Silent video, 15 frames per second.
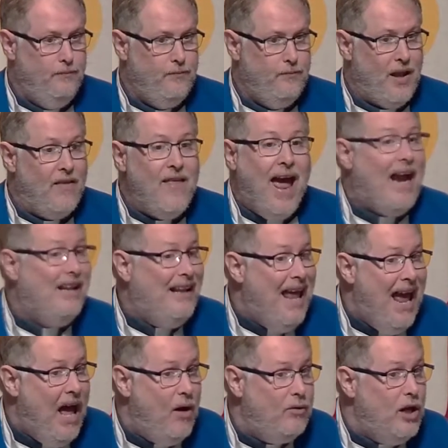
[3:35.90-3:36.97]
And that
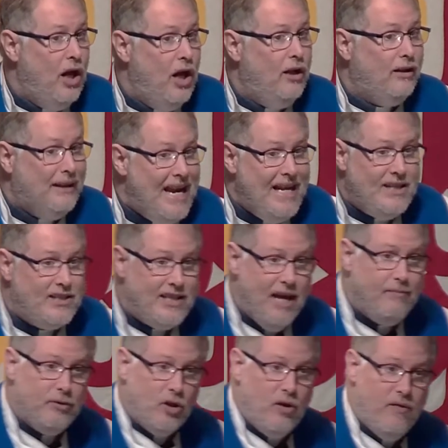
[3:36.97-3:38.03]
cloud leads
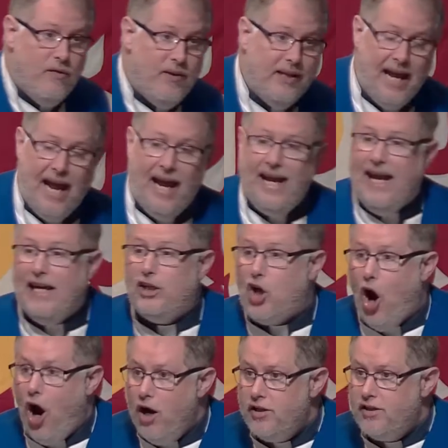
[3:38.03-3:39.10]
them during the day and
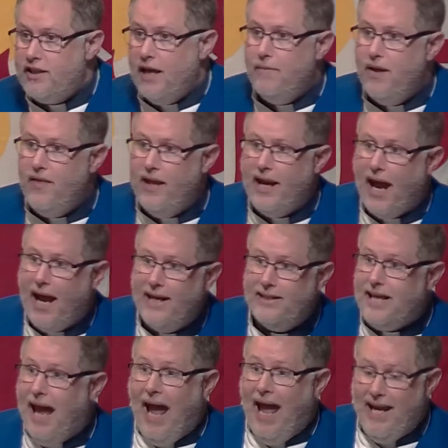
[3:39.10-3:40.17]
guards them in the night,
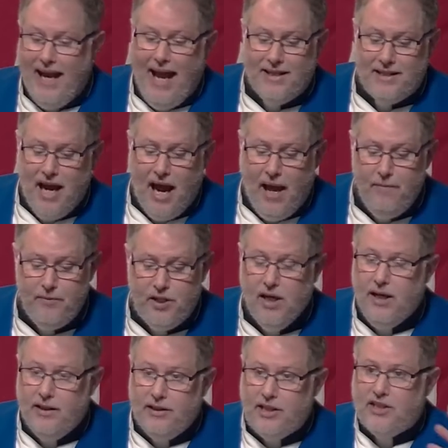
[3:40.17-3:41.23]
and at times
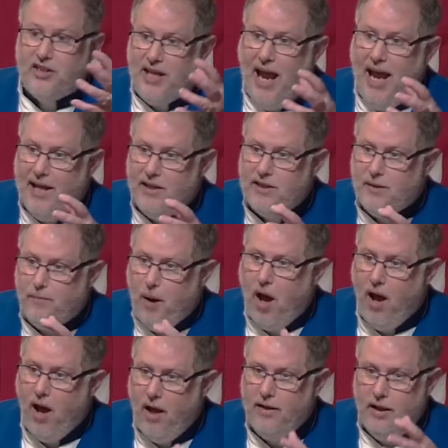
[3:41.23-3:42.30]
descends
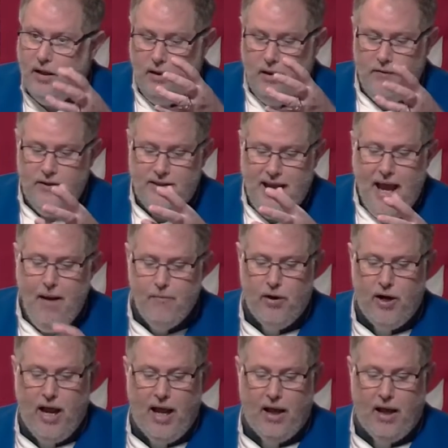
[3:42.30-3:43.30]
upon the tabernacle.